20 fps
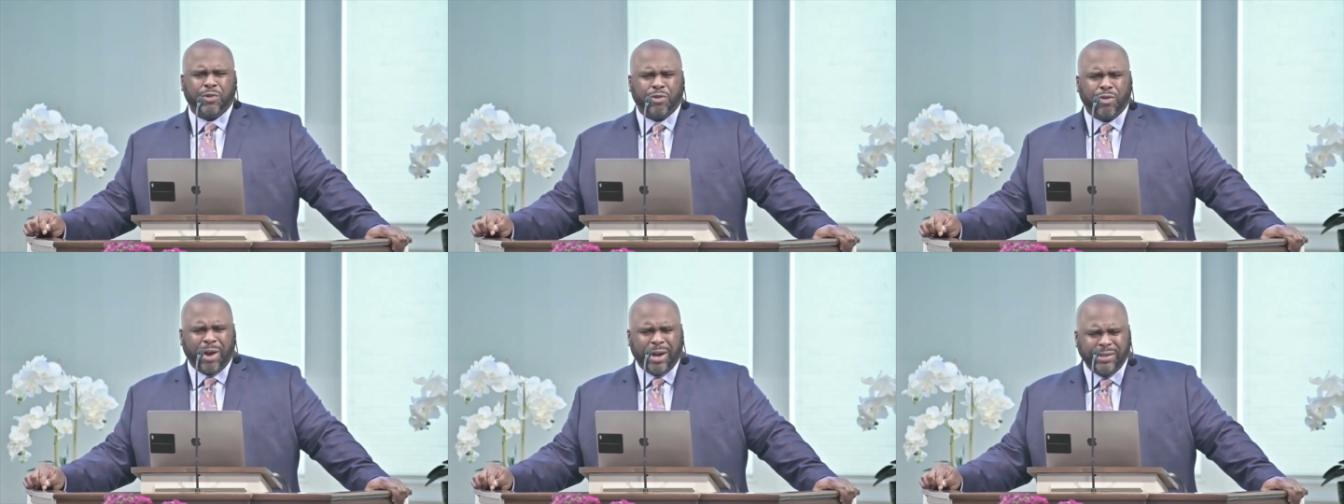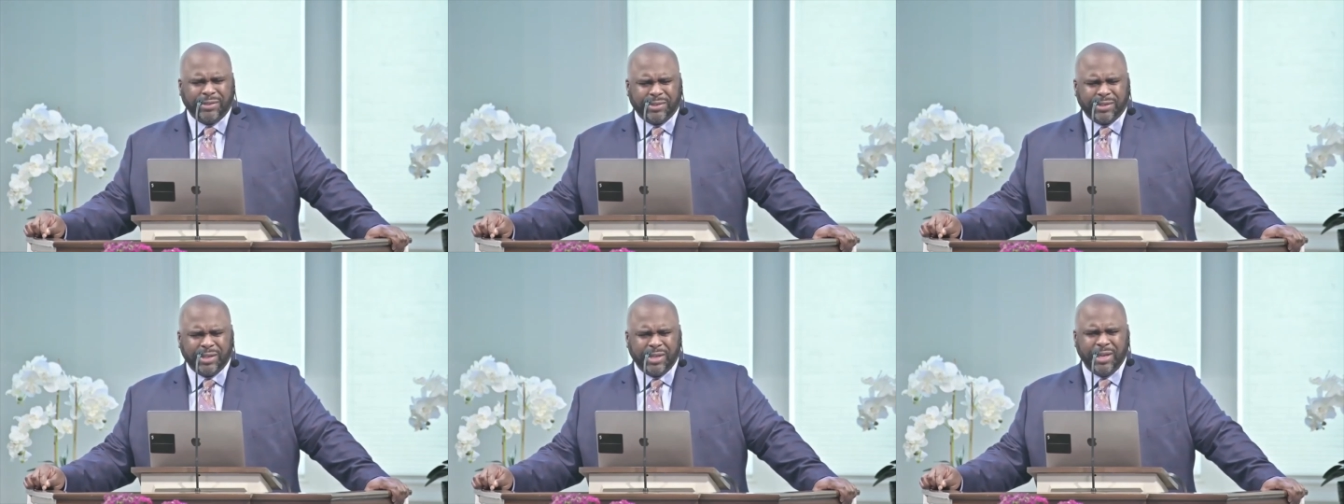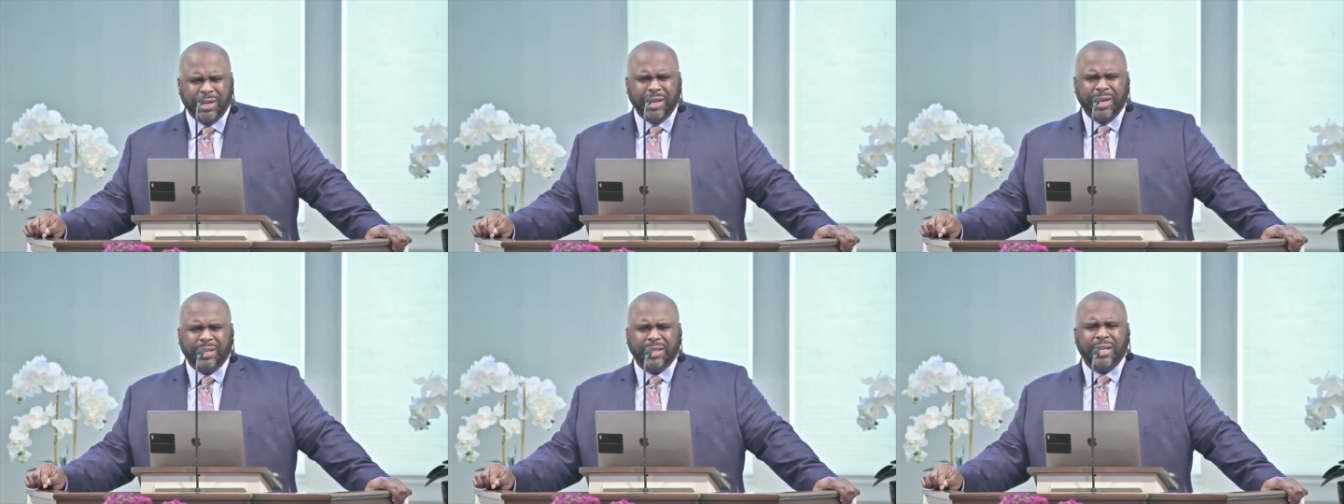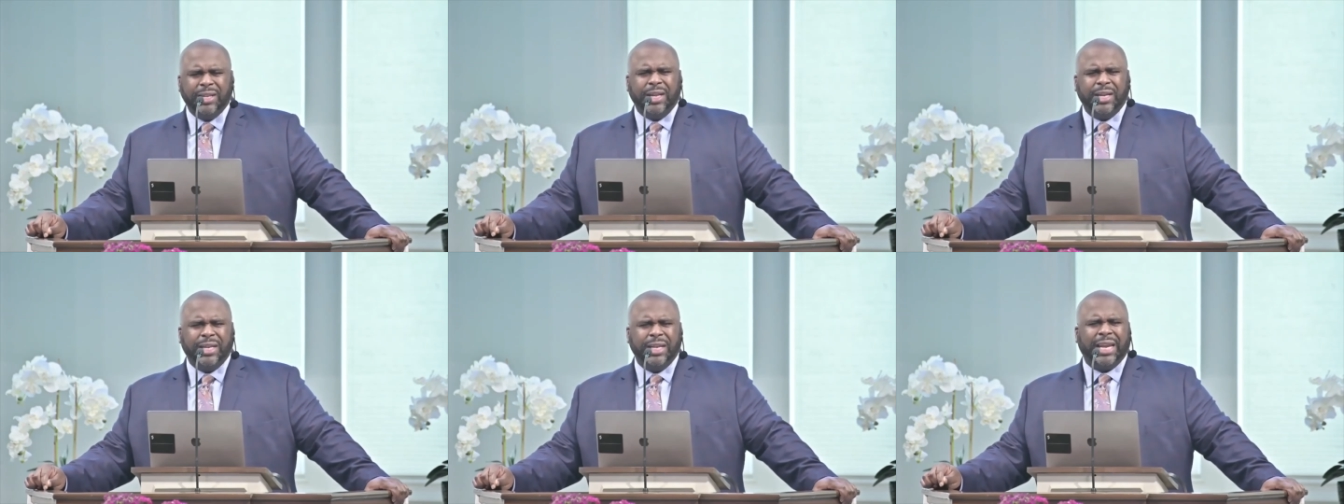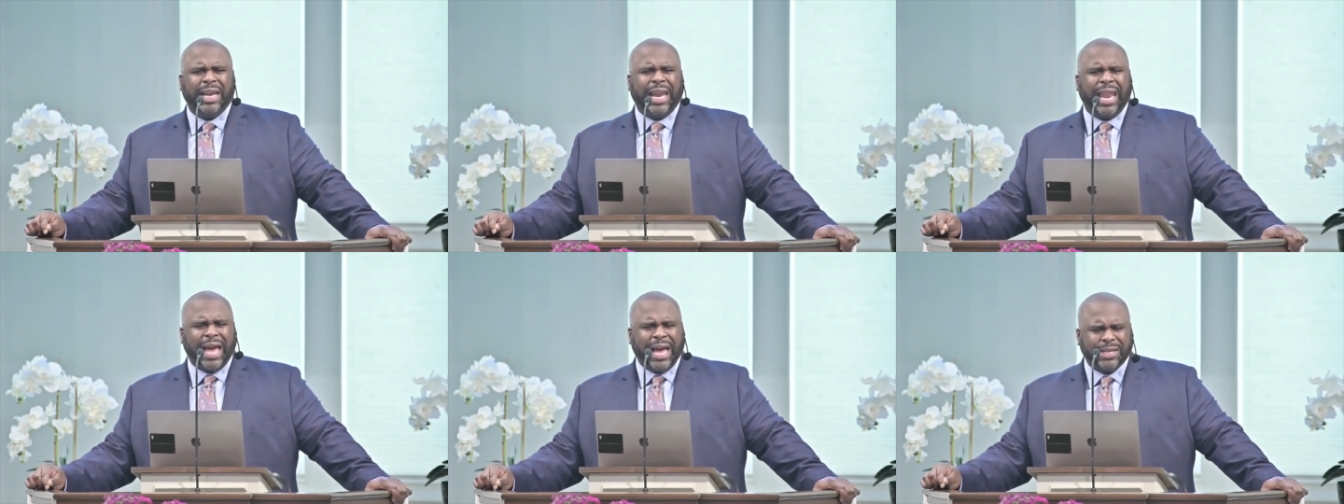Christ than they
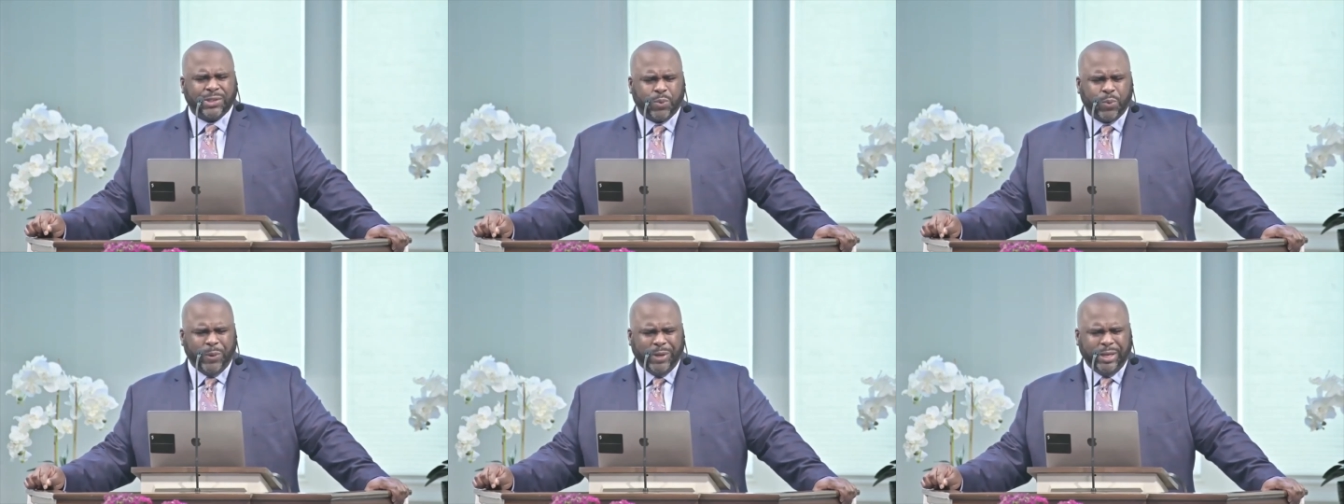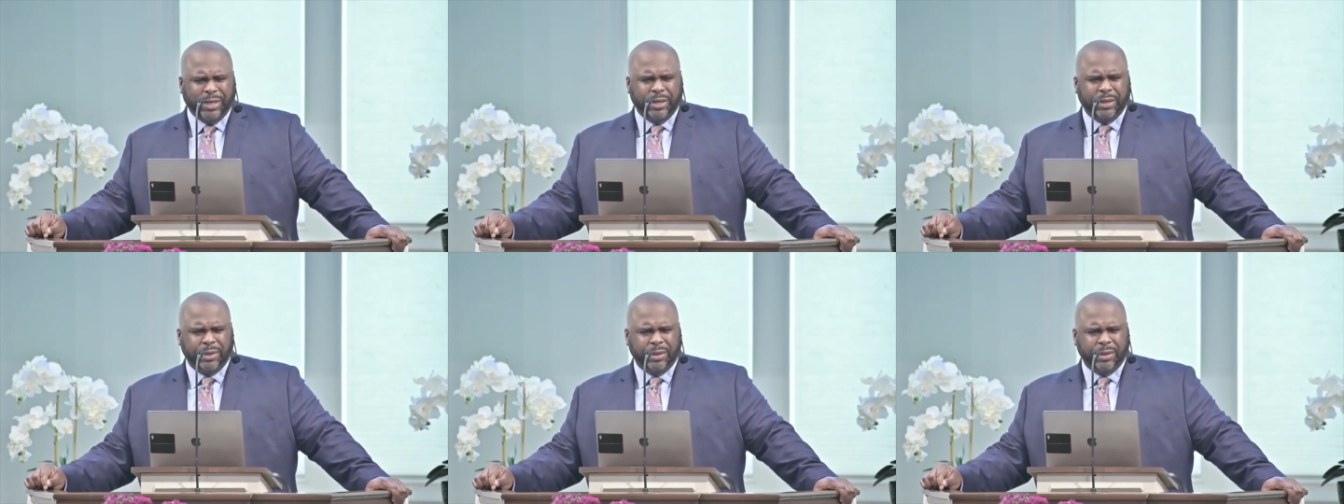did last week.